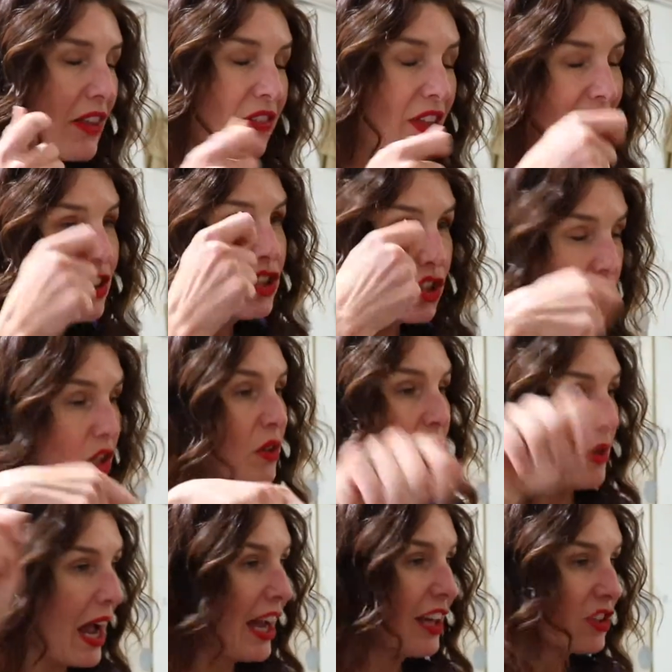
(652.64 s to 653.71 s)
they
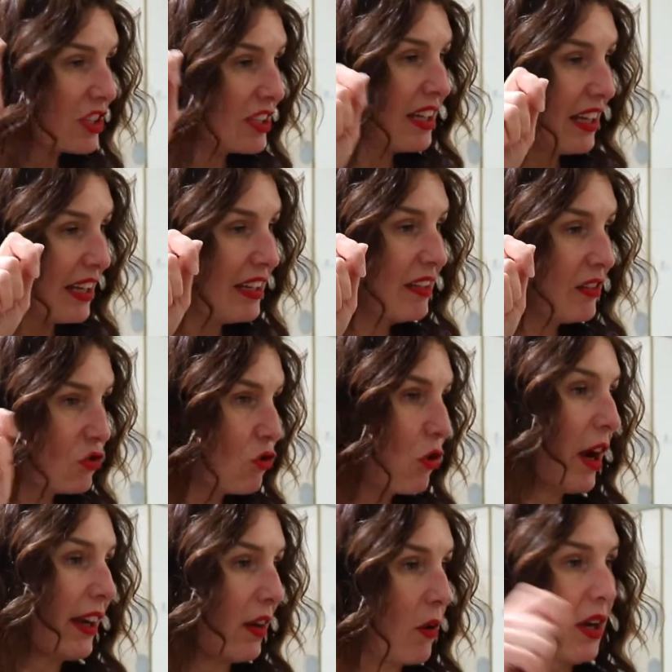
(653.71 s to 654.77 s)
do actually
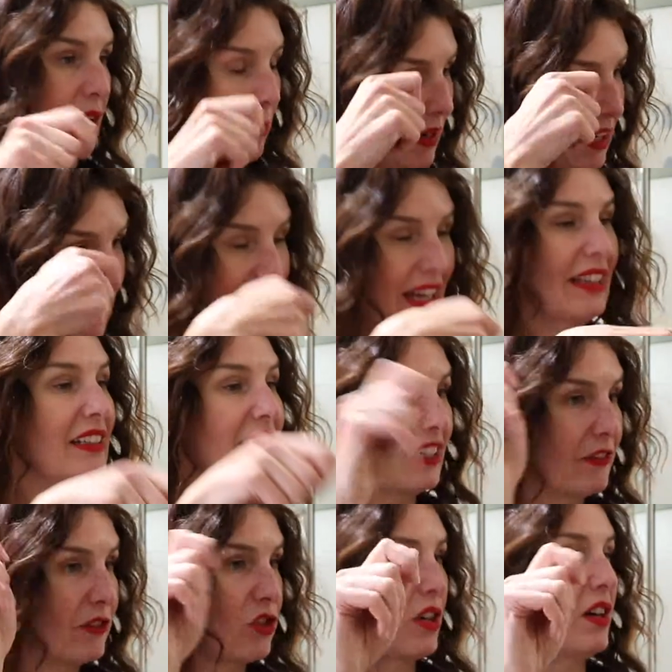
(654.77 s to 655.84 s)
dry quite quickly and
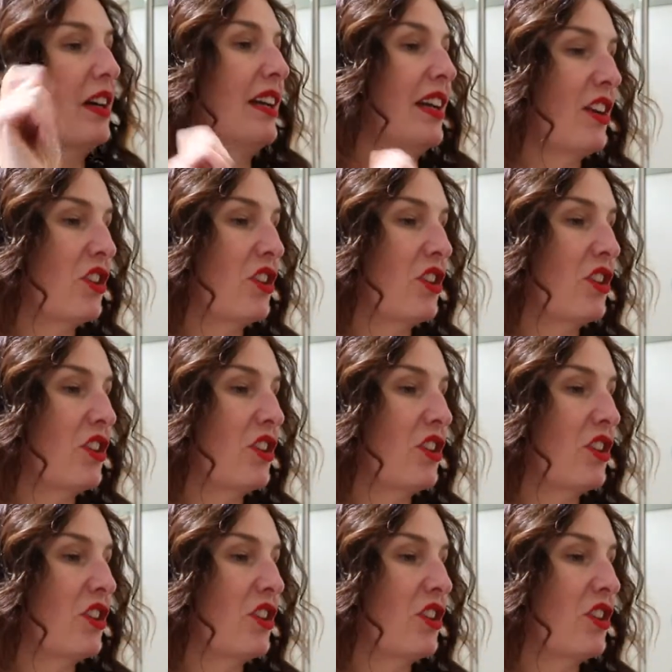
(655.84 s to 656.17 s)
lift your eyelash